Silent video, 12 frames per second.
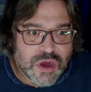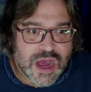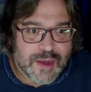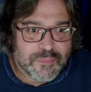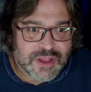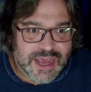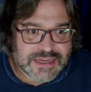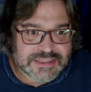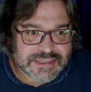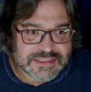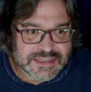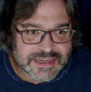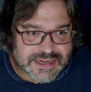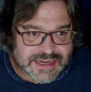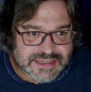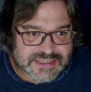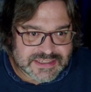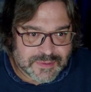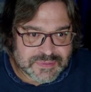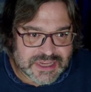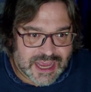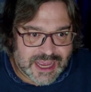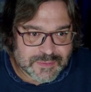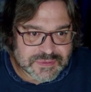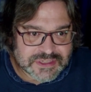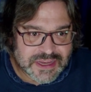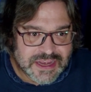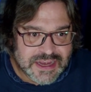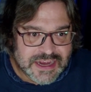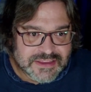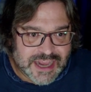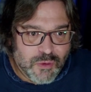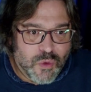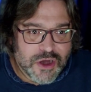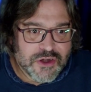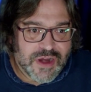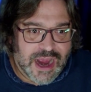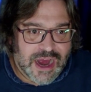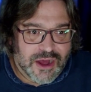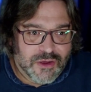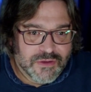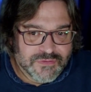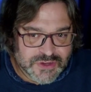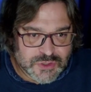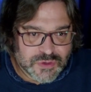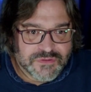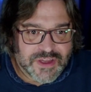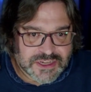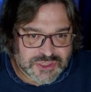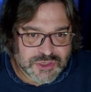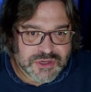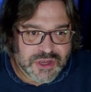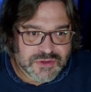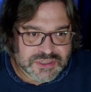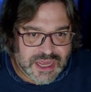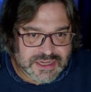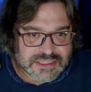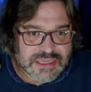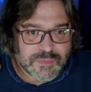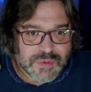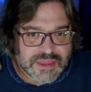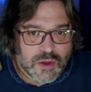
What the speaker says: complex and tedious sometimes that I wonder how visual effects studios kind of segment